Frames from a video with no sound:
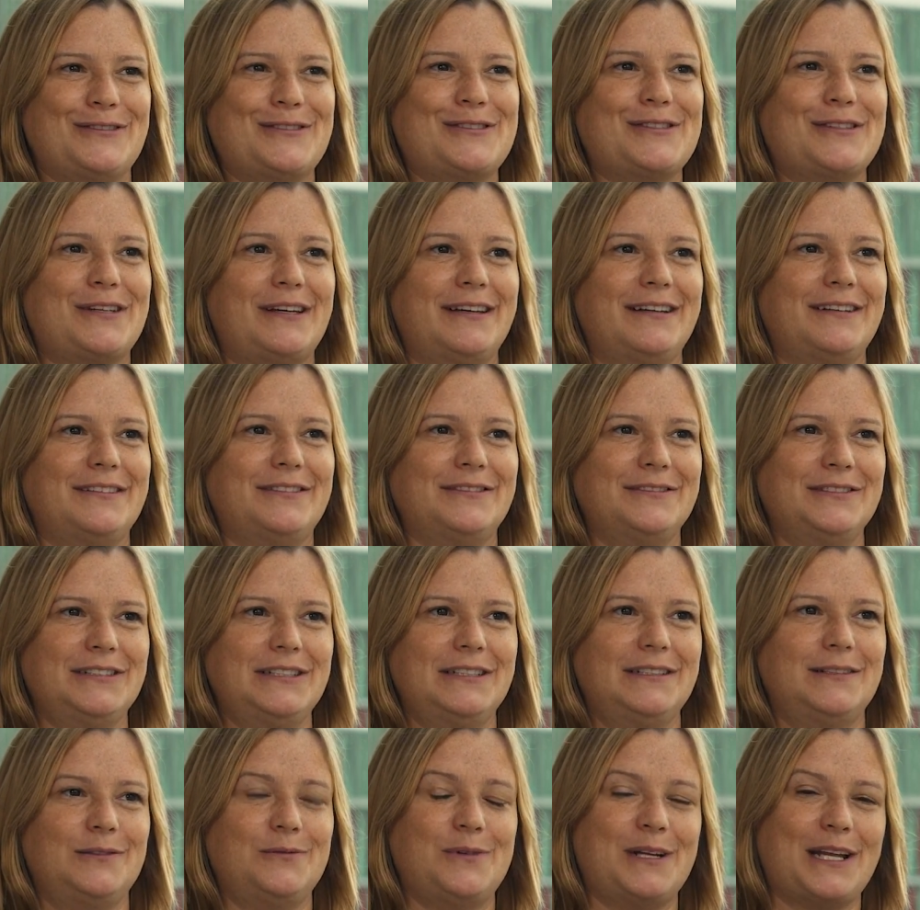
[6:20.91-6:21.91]
So
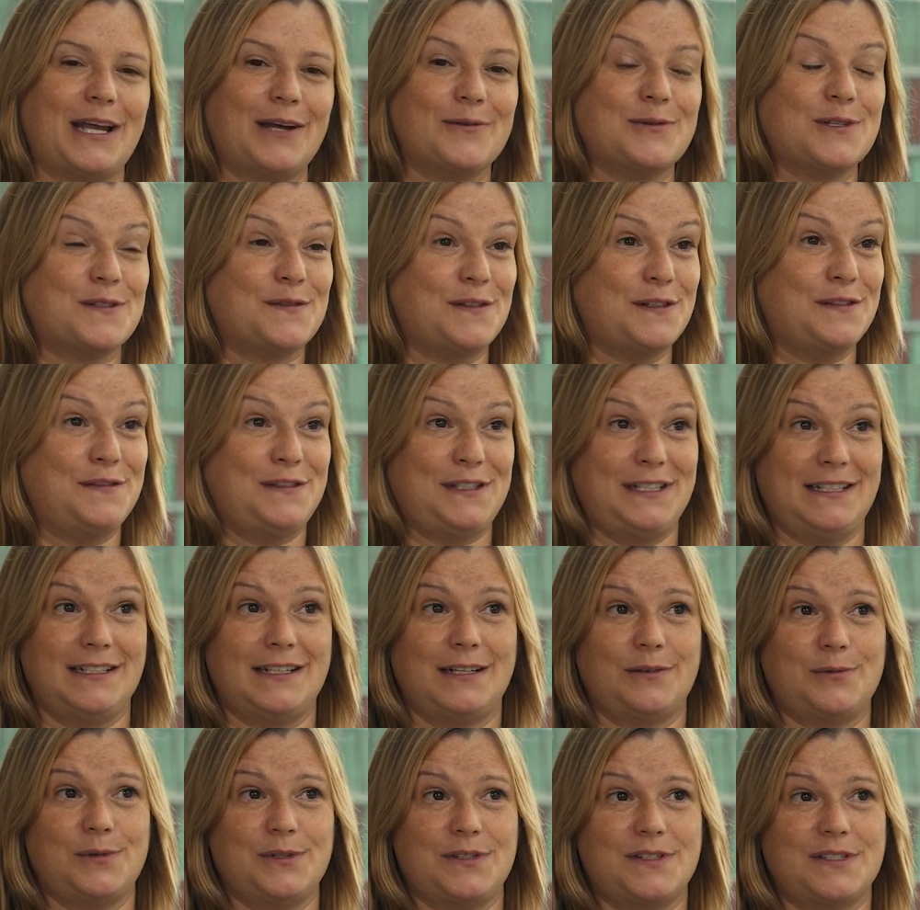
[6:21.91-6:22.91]
when I was 15,
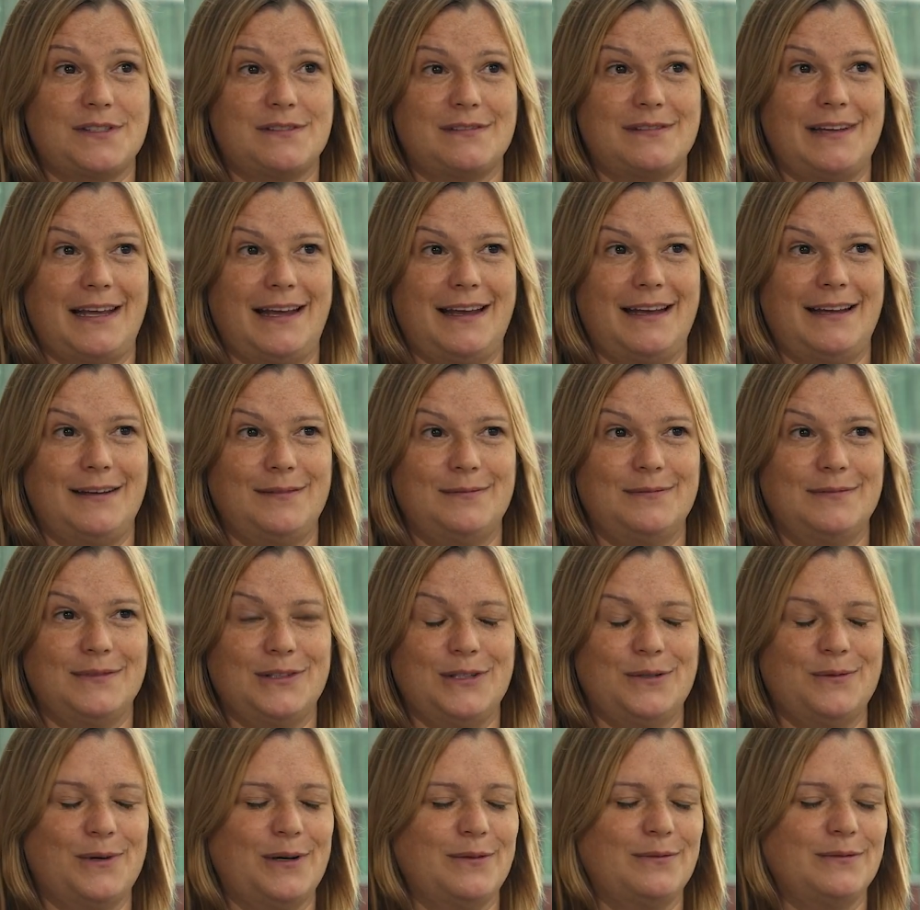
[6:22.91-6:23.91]
I was,
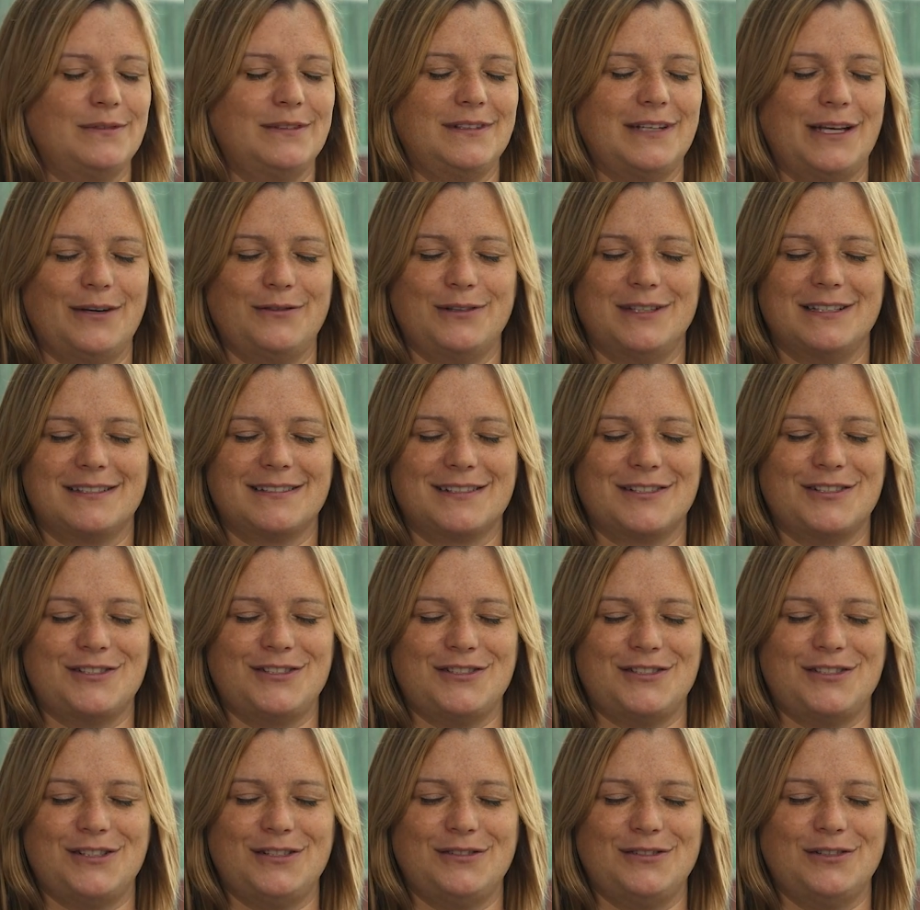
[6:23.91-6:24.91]
you won't know this because
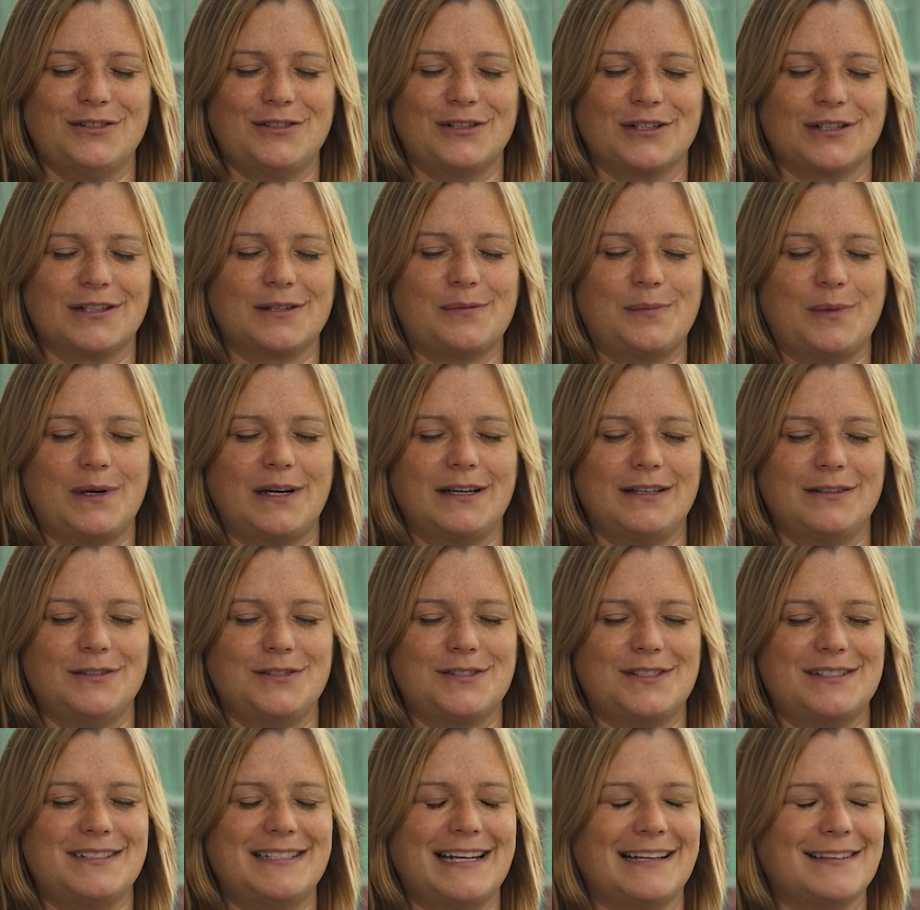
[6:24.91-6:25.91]
you're too young, but I
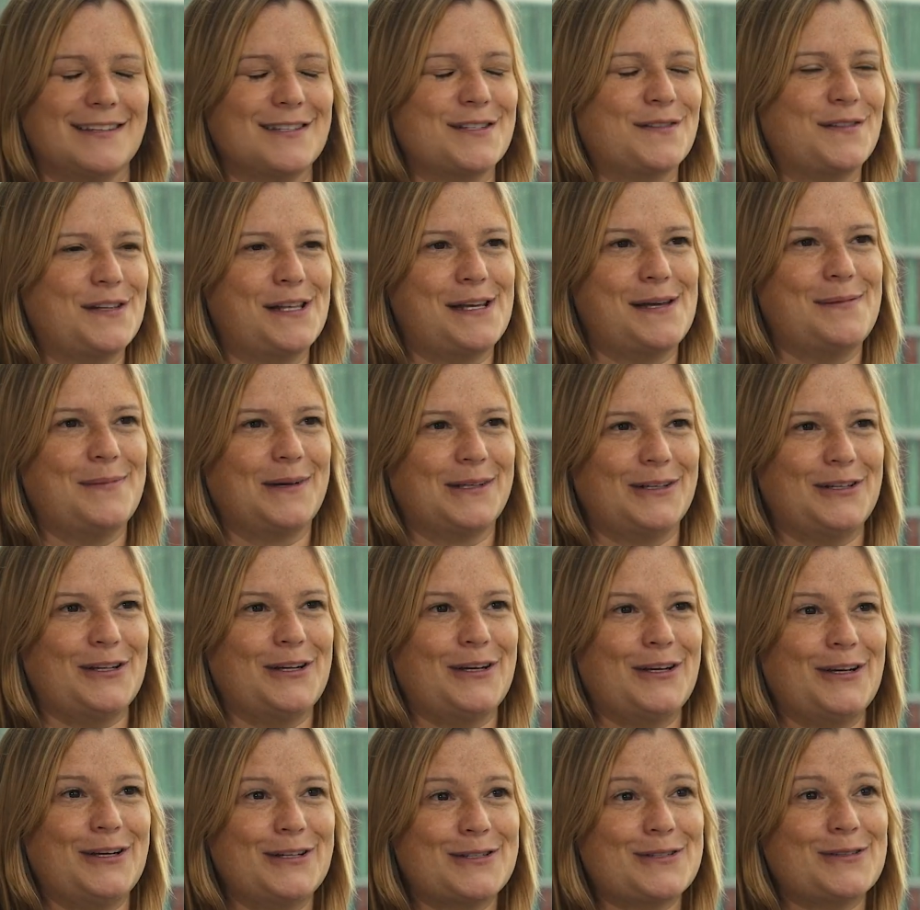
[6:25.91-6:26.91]
used to dance for the Hitman and
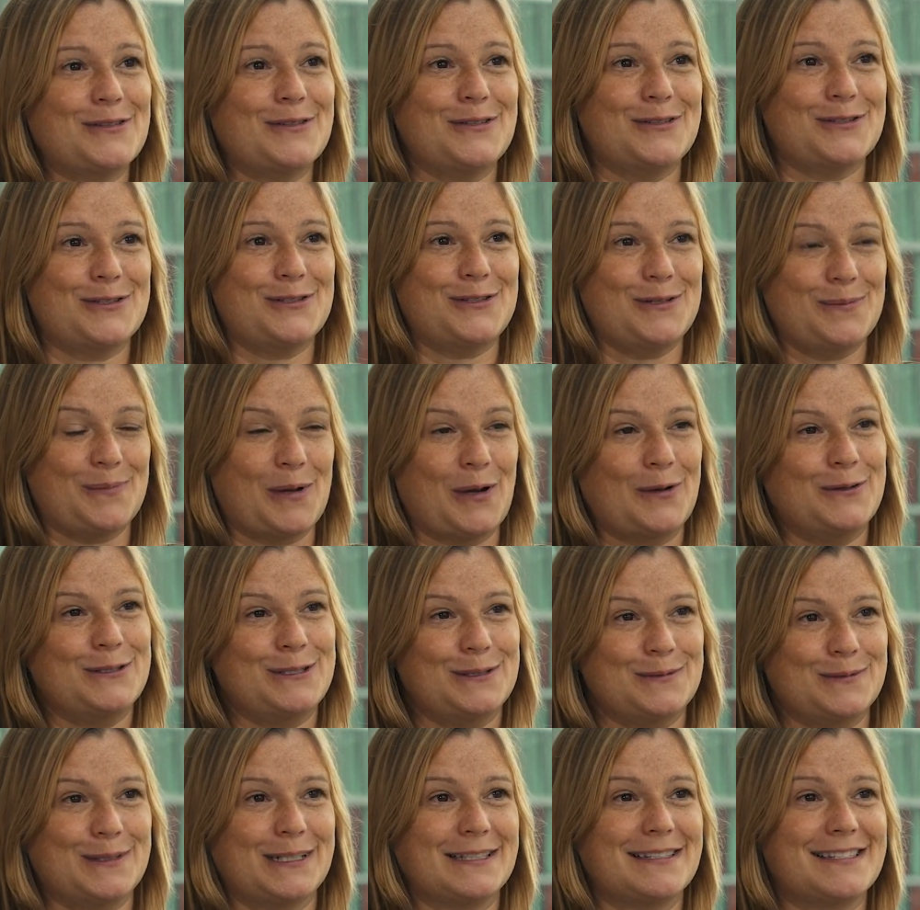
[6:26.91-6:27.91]
Her. So I used to do
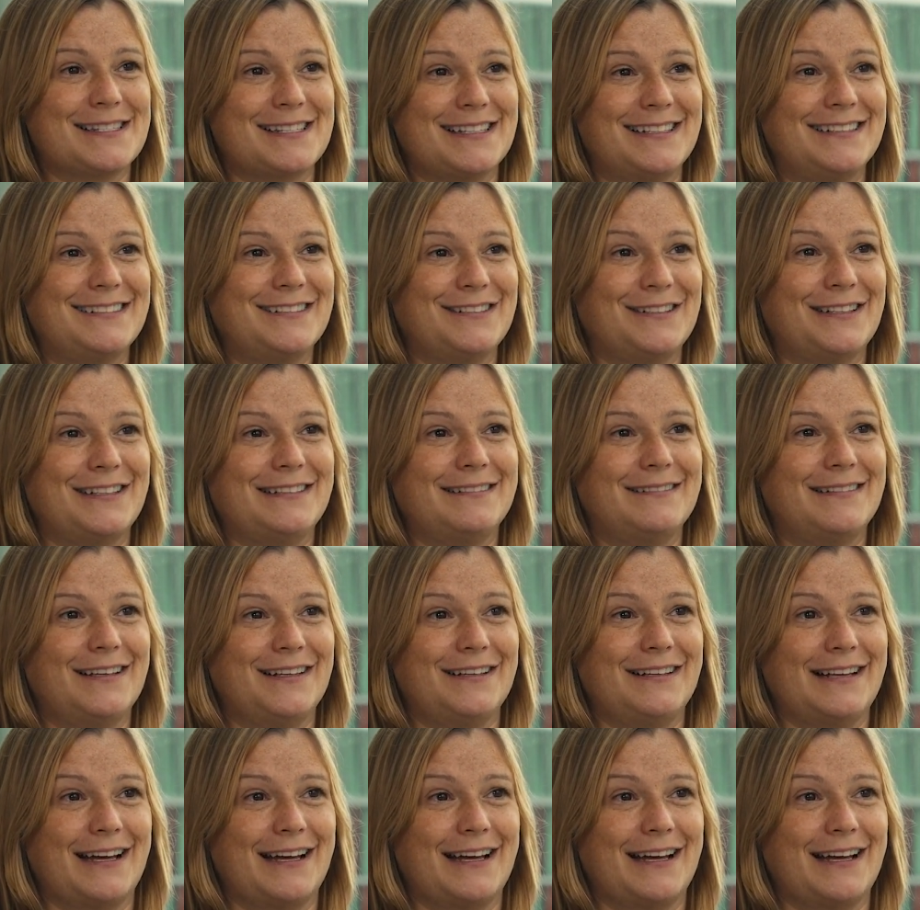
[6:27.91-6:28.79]
podium dancing at